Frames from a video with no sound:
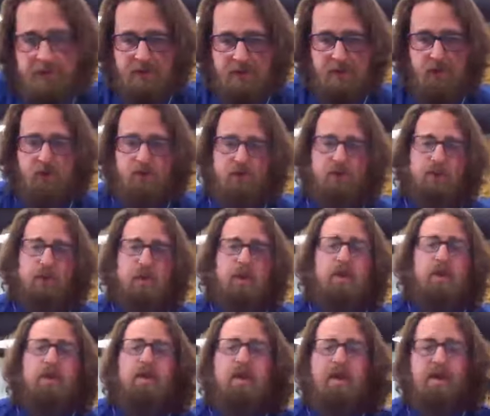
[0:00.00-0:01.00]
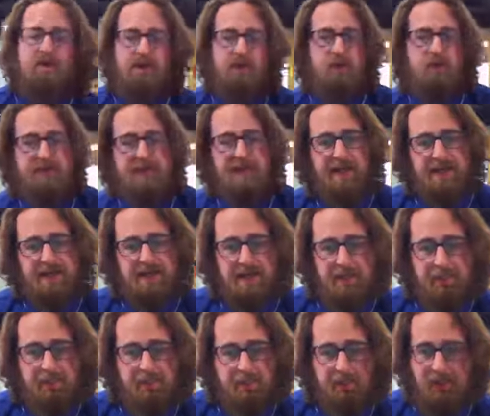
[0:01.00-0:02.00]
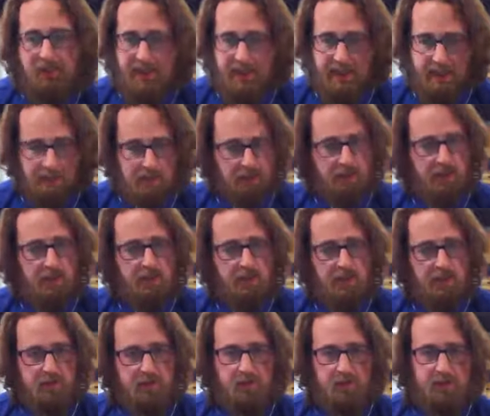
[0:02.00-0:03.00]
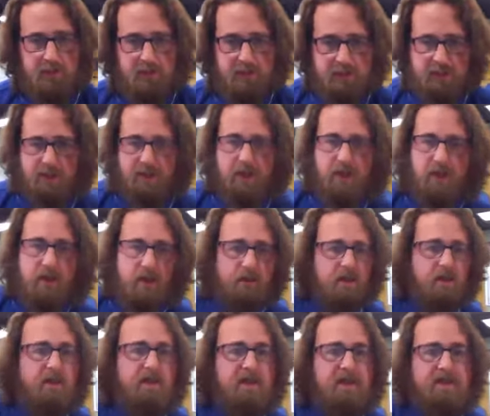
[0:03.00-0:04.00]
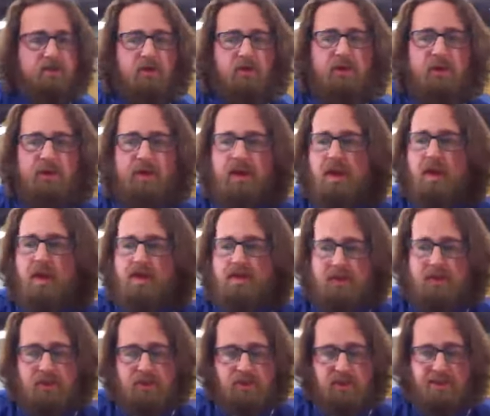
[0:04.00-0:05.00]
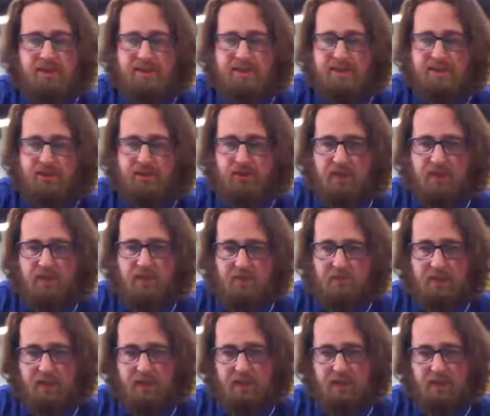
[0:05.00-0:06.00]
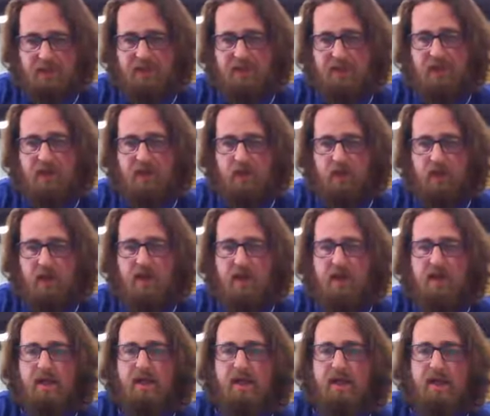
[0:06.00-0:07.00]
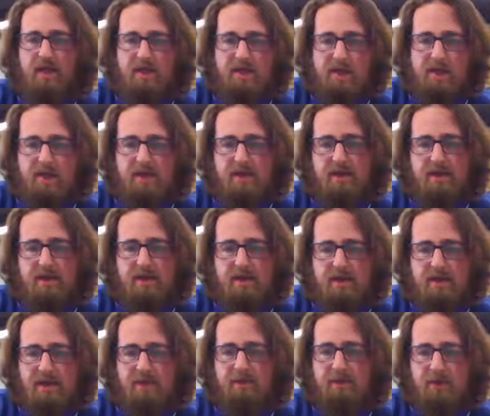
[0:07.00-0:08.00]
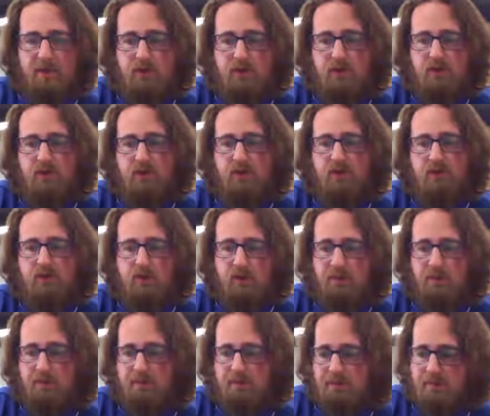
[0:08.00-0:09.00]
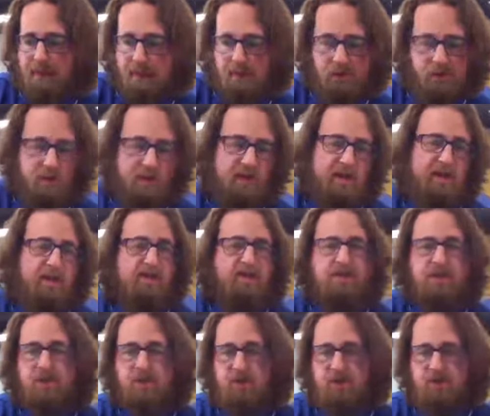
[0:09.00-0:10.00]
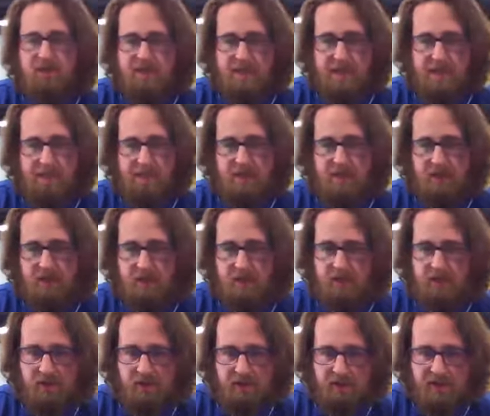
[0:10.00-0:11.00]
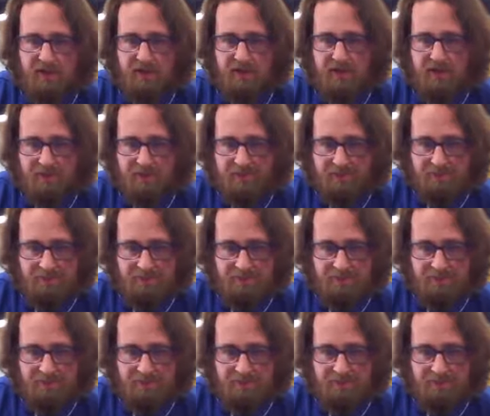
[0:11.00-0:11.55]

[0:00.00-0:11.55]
So if you're a side sleeper and you're dealing with a shoulder injury, really important to try to situate the pillows in a way that can keep you from being woken up 2-3 times during the middle of the night.